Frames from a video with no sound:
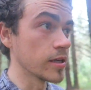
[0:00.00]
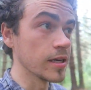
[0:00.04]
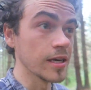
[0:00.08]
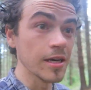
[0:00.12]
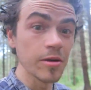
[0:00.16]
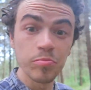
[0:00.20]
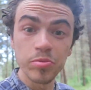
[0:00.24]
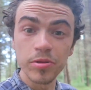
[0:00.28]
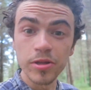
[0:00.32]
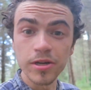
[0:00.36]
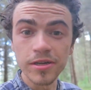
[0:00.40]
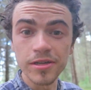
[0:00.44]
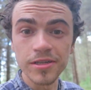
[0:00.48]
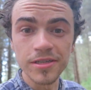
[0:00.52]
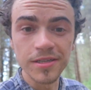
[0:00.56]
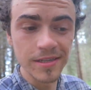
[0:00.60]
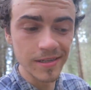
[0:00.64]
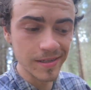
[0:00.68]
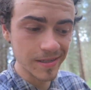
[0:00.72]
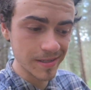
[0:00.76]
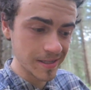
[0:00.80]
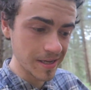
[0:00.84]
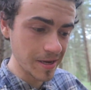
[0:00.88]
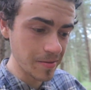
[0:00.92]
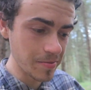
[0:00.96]
the earplugs
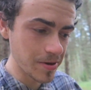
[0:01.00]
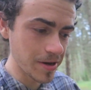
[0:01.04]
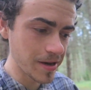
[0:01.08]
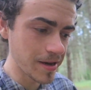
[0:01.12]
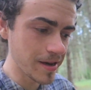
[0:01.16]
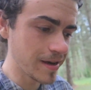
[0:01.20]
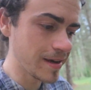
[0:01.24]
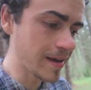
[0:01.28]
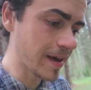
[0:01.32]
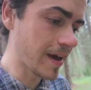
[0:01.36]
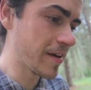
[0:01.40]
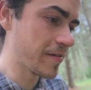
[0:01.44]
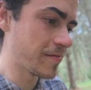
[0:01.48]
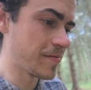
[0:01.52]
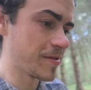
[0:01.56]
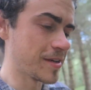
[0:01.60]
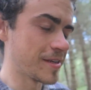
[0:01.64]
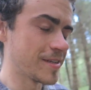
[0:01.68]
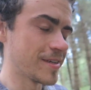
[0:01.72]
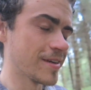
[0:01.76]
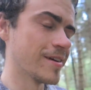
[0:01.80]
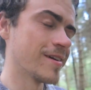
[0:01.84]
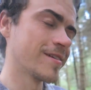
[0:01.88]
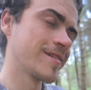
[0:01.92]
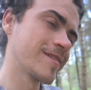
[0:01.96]
that CP gave me,
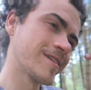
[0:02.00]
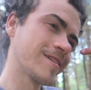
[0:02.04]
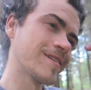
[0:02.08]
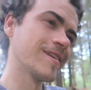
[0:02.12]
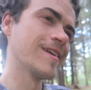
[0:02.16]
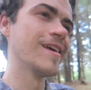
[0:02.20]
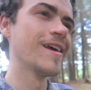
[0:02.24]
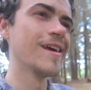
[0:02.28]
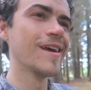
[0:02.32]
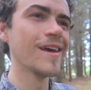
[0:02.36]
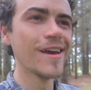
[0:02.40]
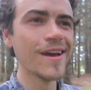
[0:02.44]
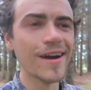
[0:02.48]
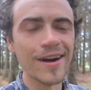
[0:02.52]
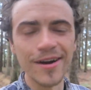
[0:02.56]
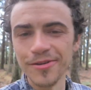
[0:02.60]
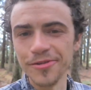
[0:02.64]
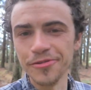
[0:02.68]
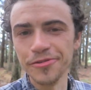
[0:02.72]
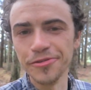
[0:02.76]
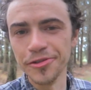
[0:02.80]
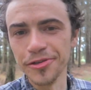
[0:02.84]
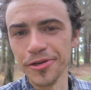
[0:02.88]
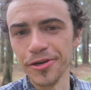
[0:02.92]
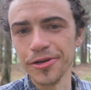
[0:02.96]
so I'll use